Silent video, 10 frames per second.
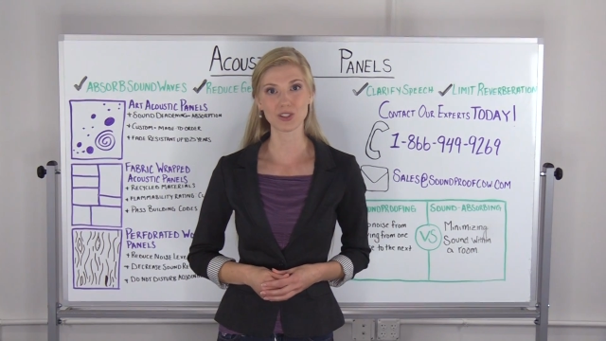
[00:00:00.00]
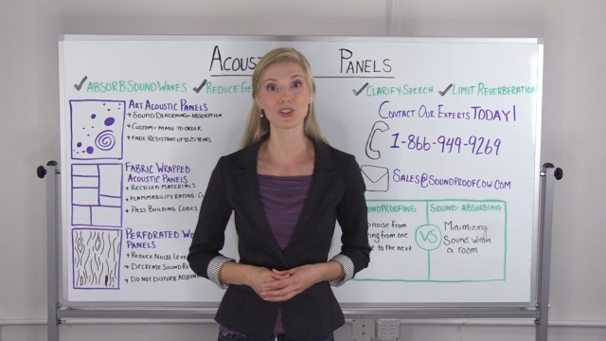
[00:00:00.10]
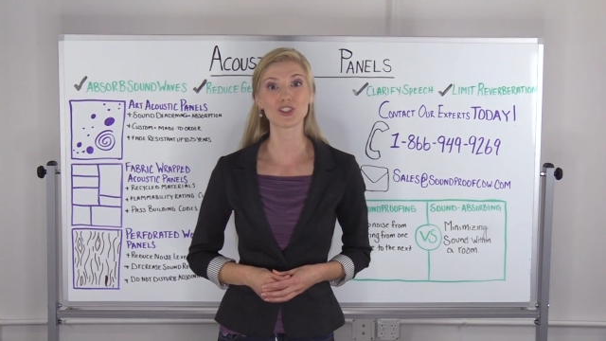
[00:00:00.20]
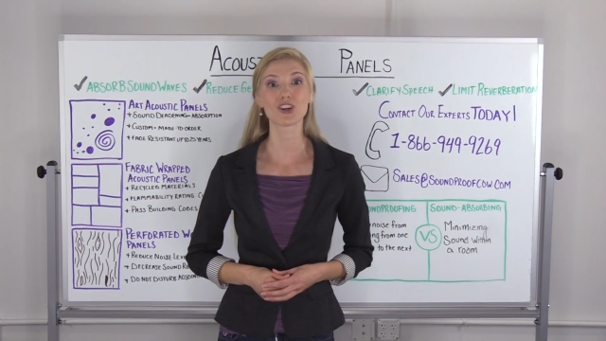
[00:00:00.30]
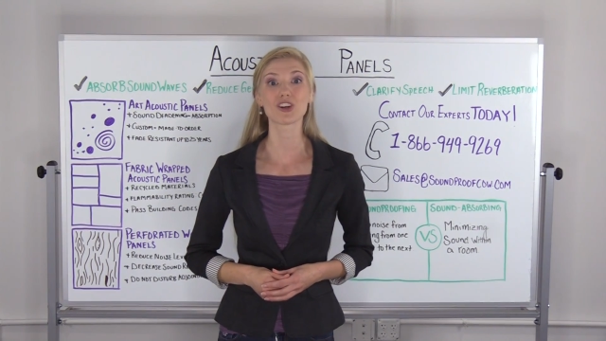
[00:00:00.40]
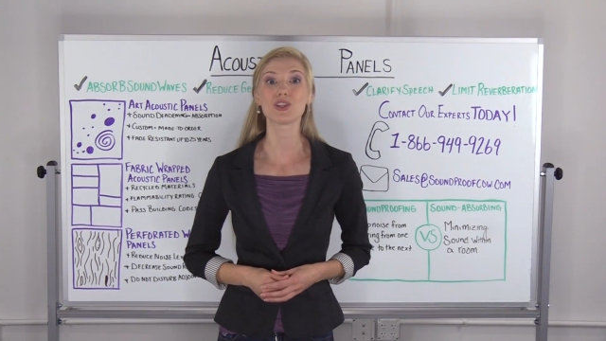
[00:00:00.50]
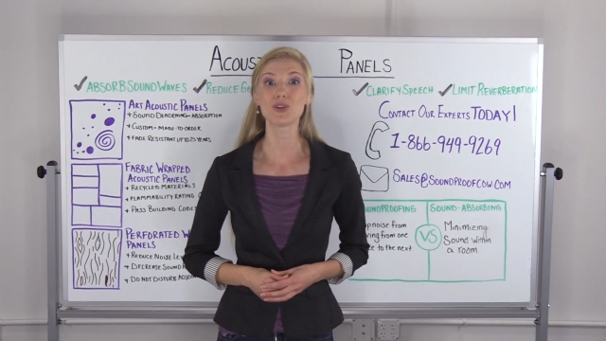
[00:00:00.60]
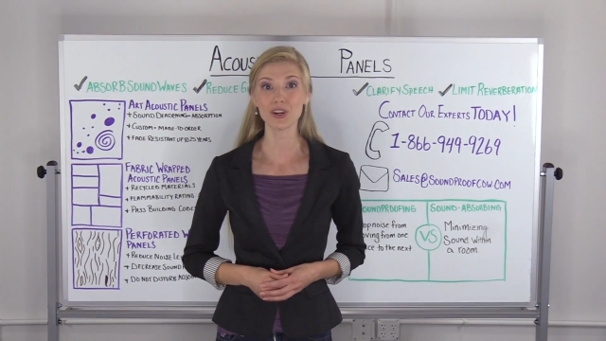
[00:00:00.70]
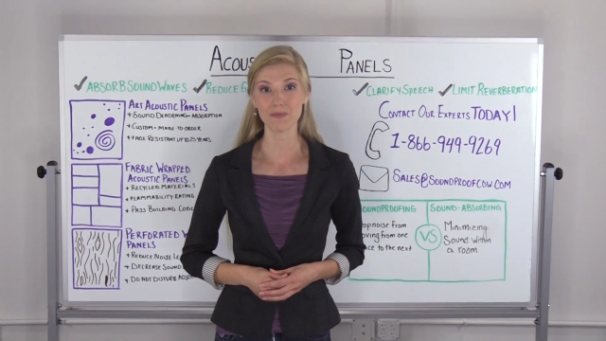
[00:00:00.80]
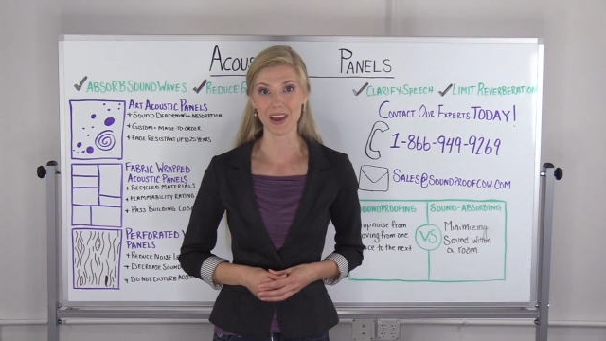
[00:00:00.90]
to ensure
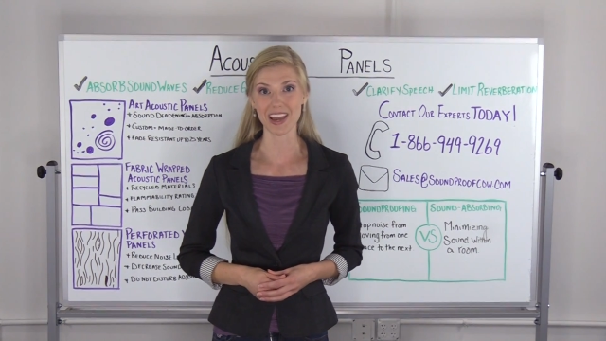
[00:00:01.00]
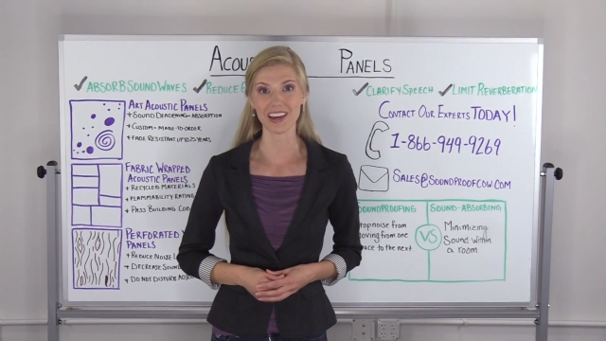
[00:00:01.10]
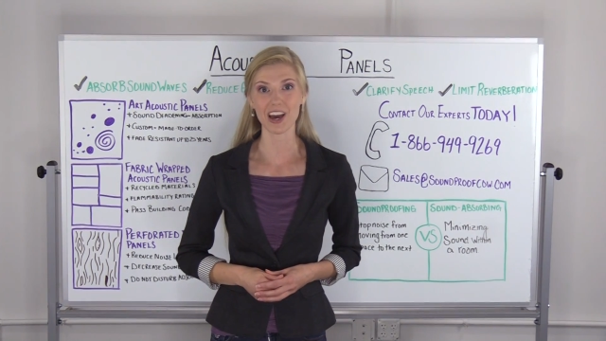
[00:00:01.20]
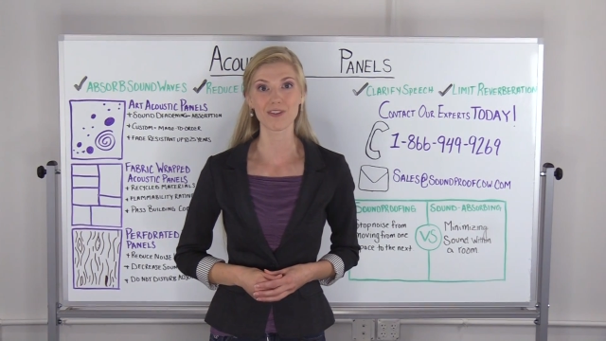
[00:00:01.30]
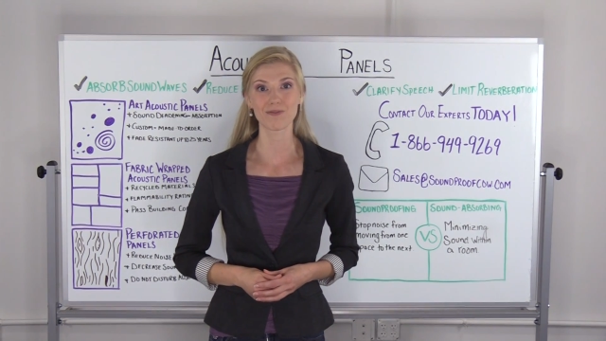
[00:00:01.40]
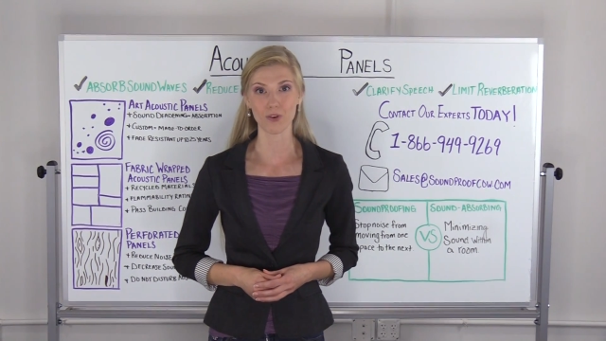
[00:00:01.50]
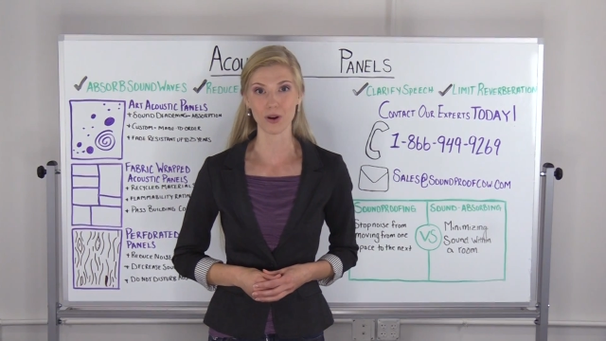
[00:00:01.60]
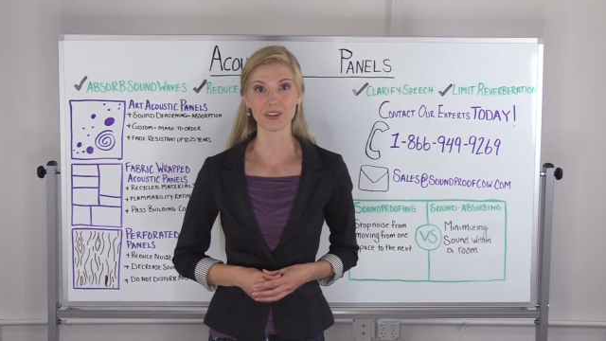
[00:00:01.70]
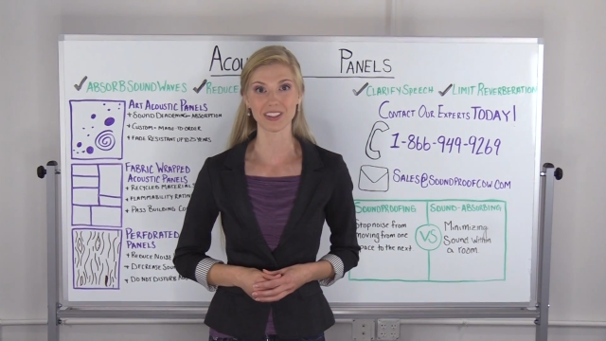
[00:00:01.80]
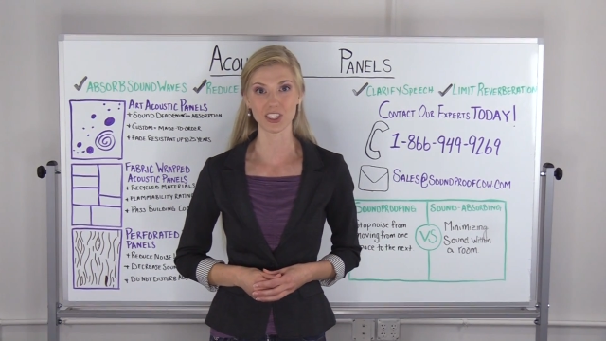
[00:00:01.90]
you can make an
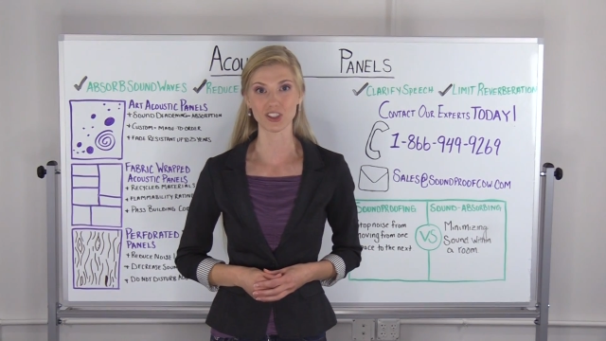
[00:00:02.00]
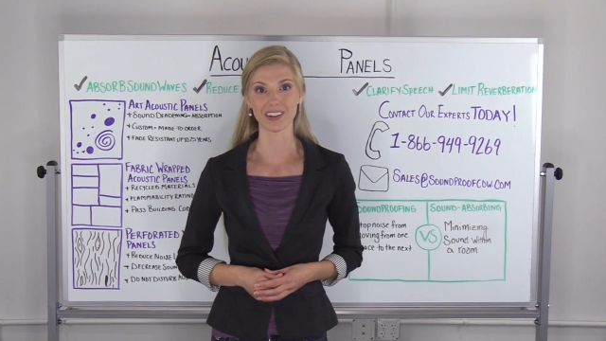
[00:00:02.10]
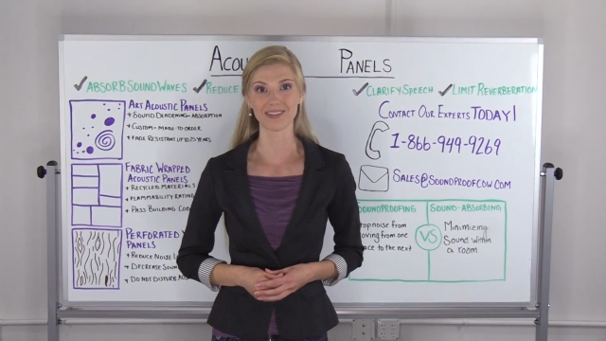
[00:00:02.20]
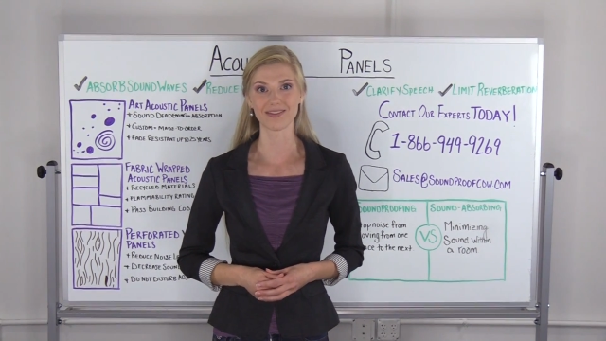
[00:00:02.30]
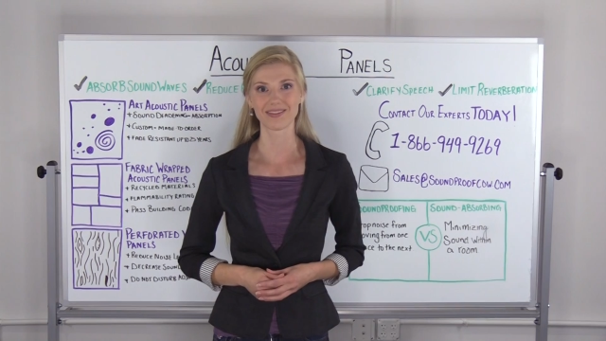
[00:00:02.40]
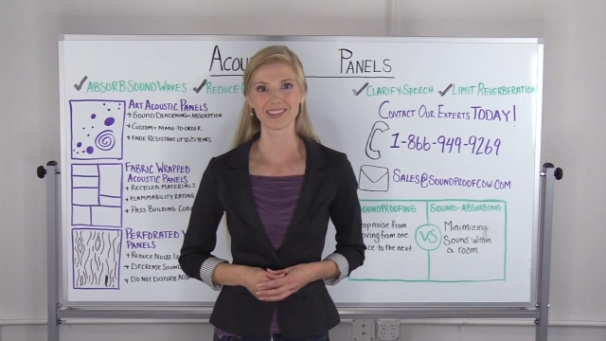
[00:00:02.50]
informed decision.